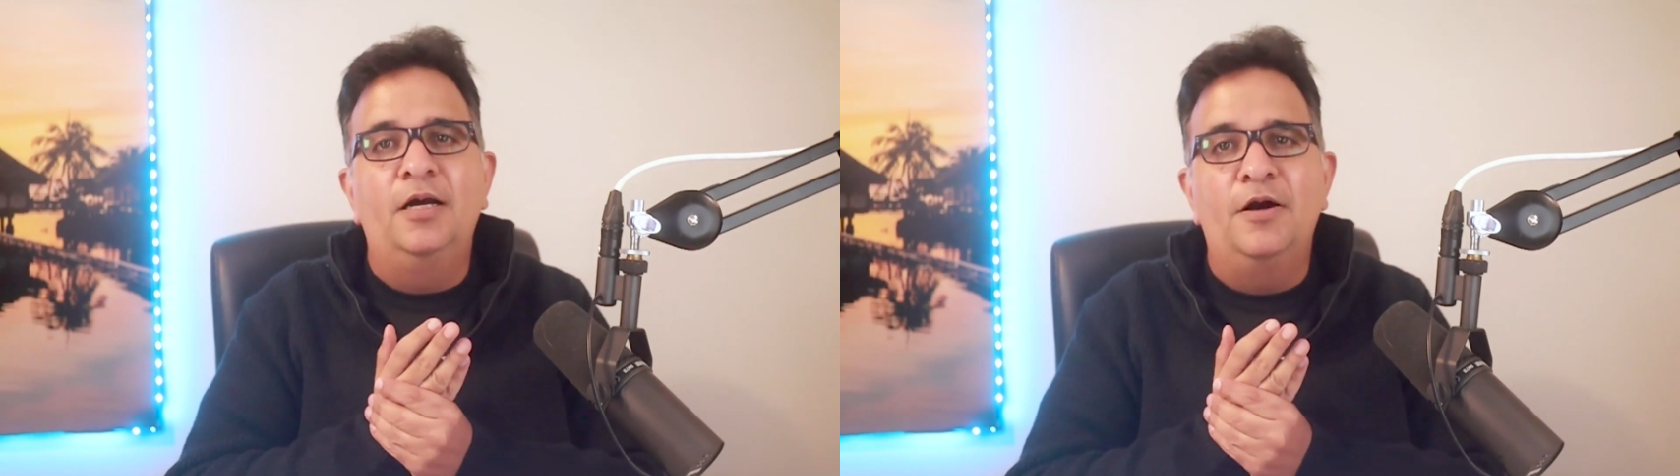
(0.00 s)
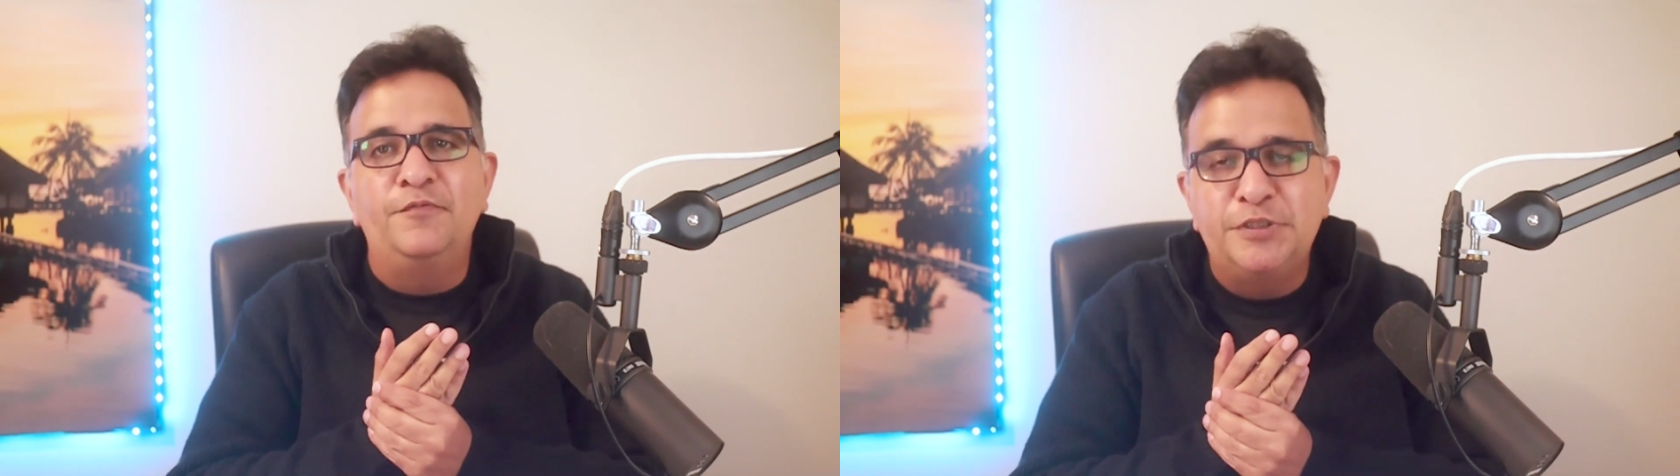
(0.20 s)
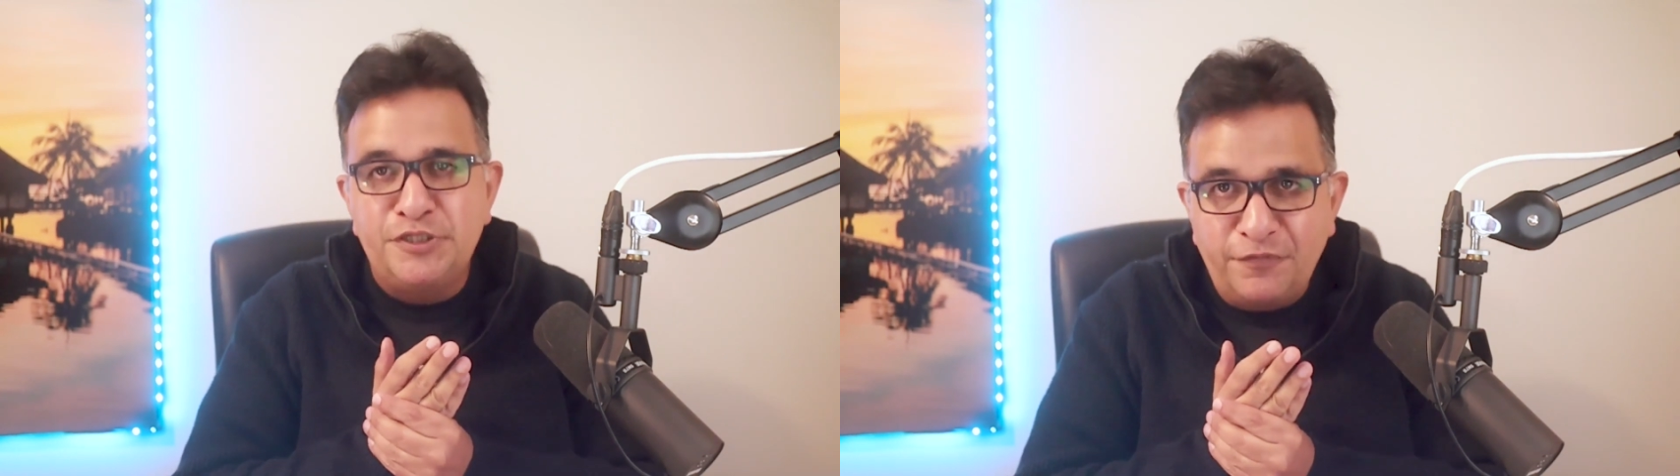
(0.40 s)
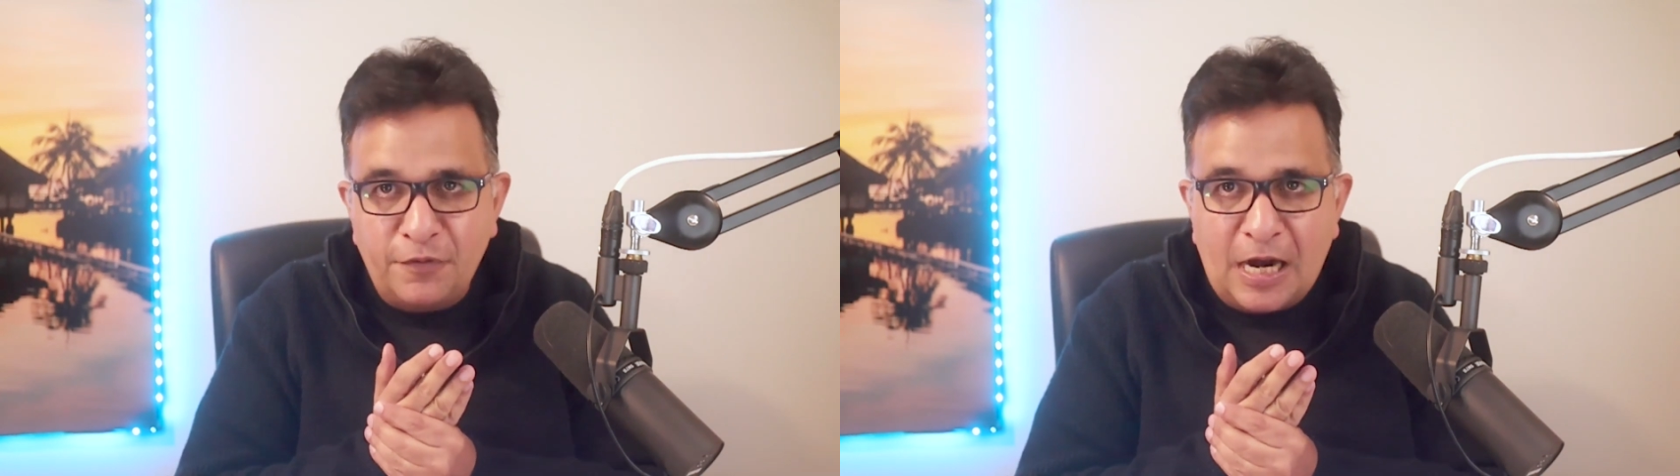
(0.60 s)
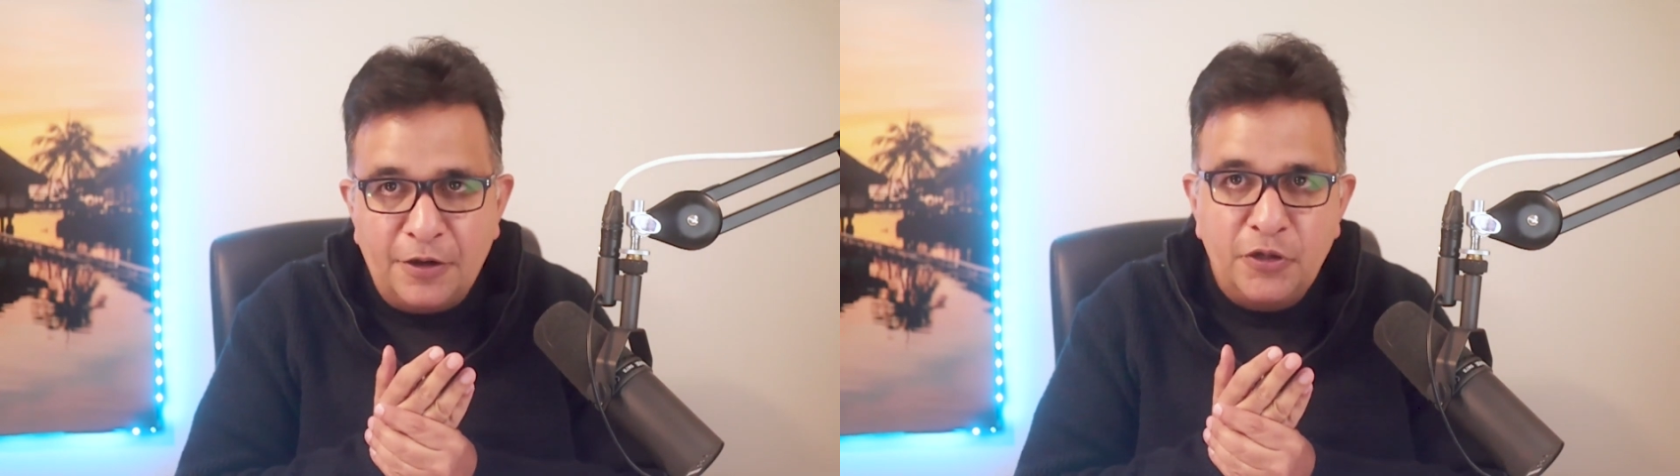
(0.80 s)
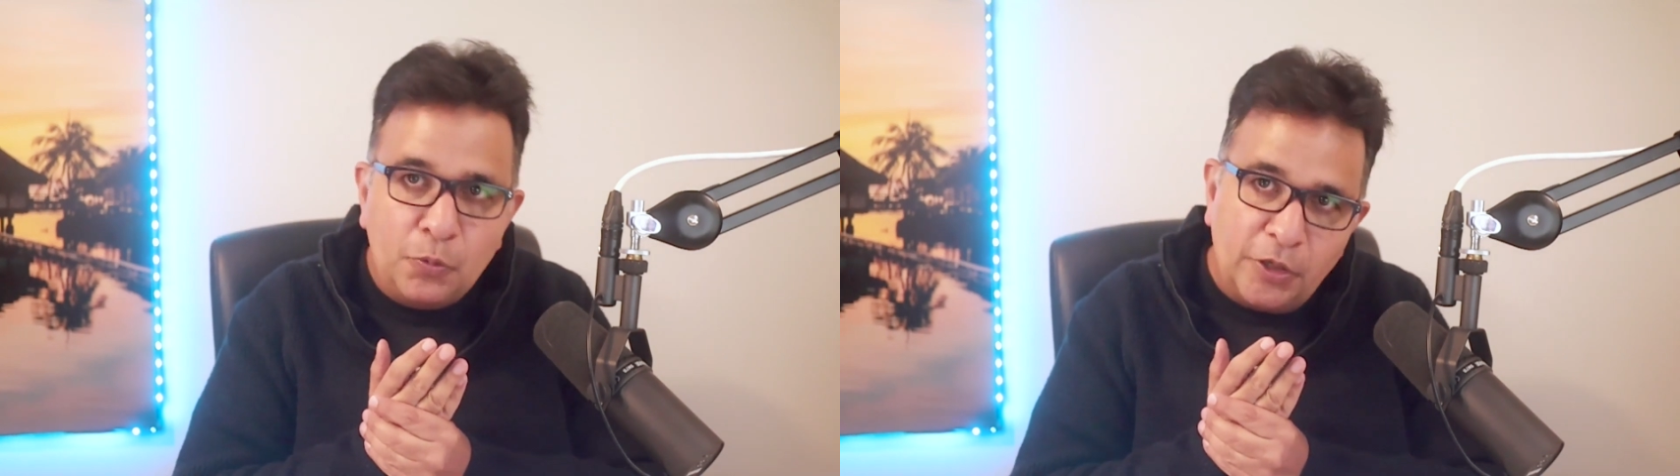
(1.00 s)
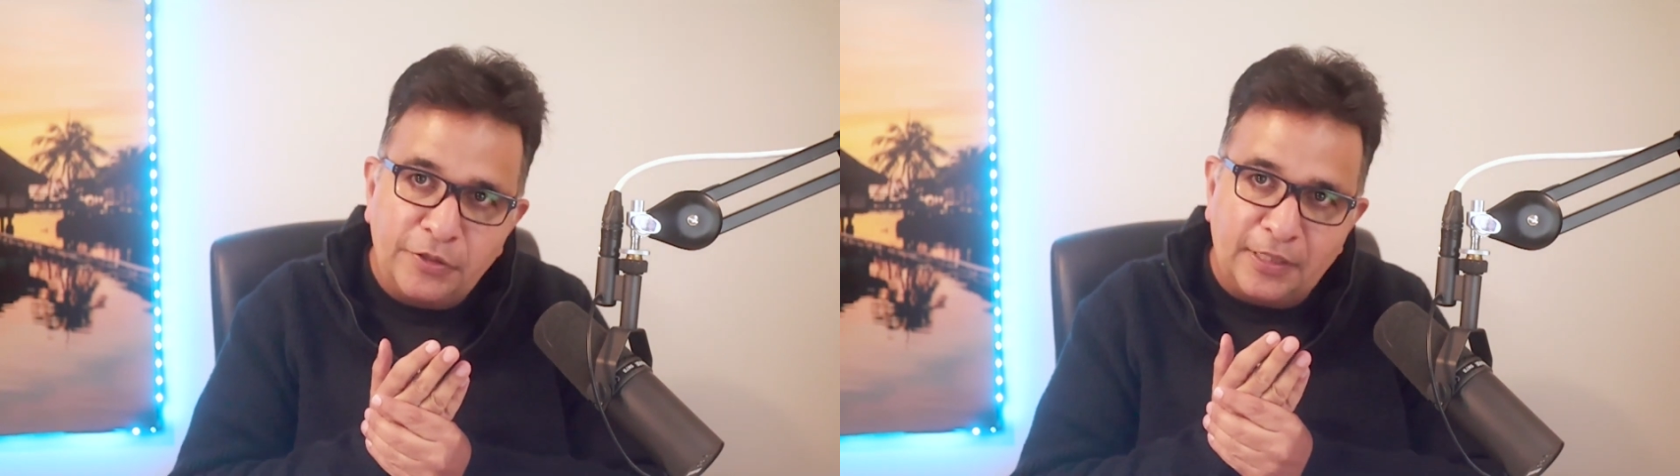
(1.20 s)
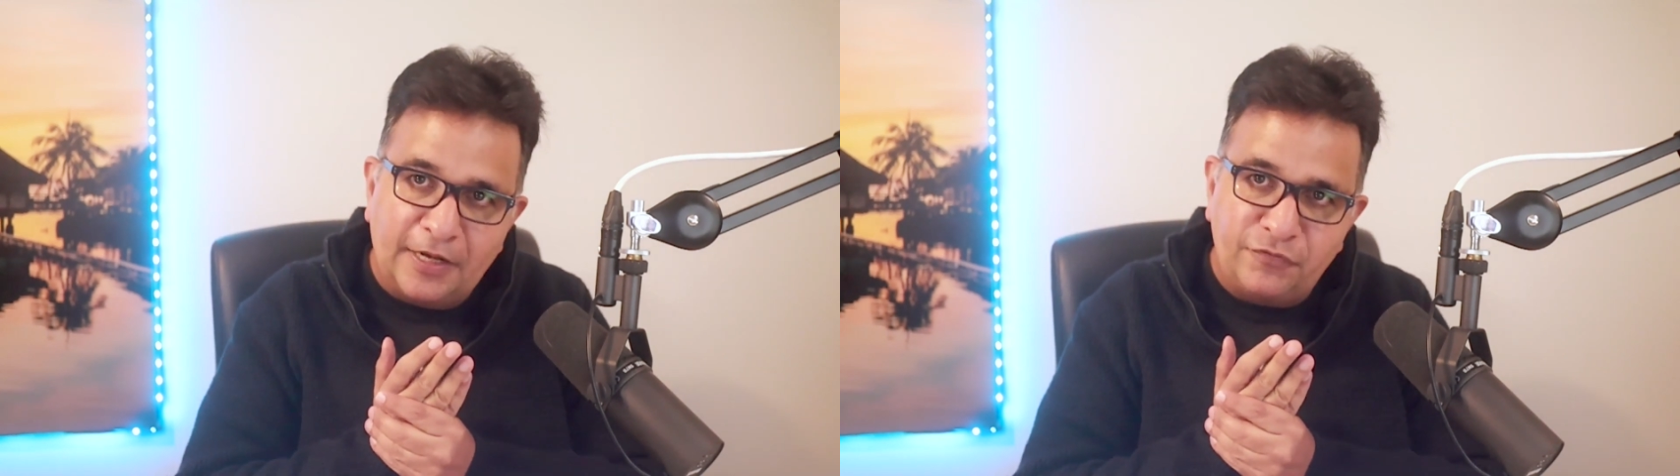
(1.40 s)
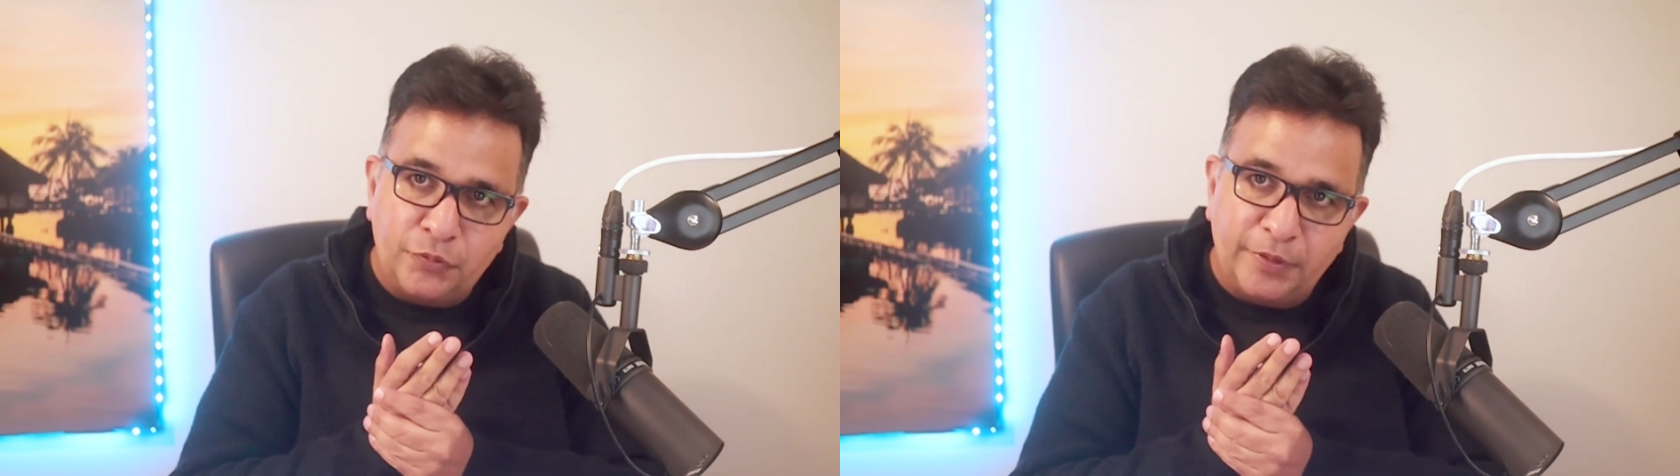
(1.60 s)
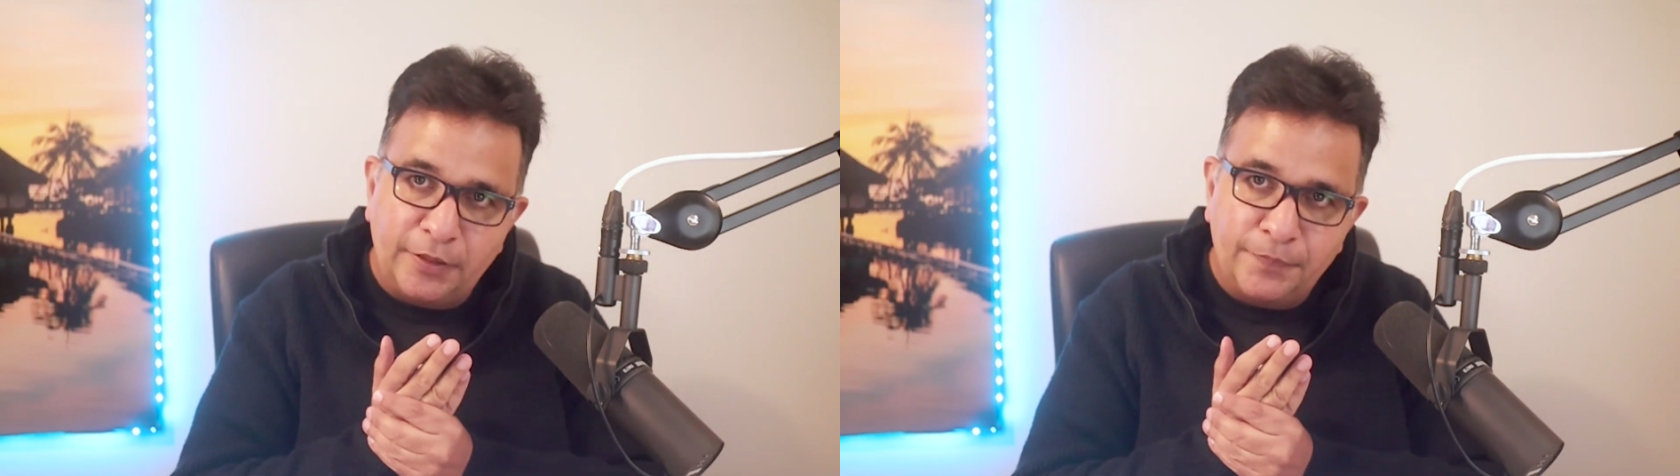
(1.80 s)
a vision for how you want your life
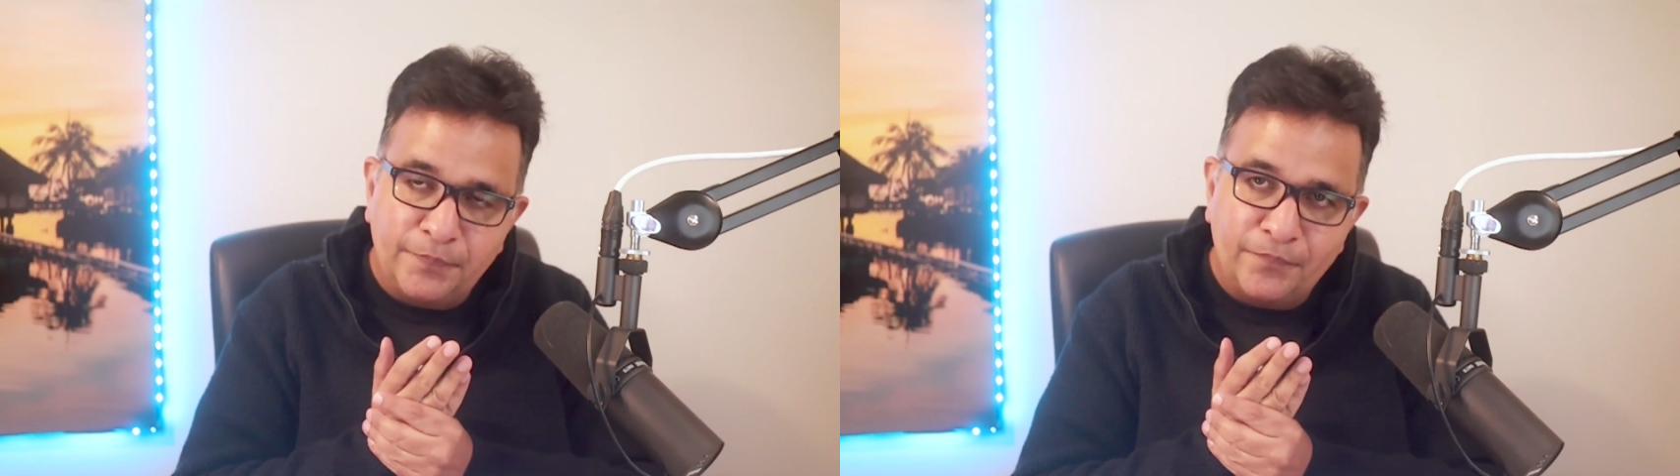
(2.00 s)
to be.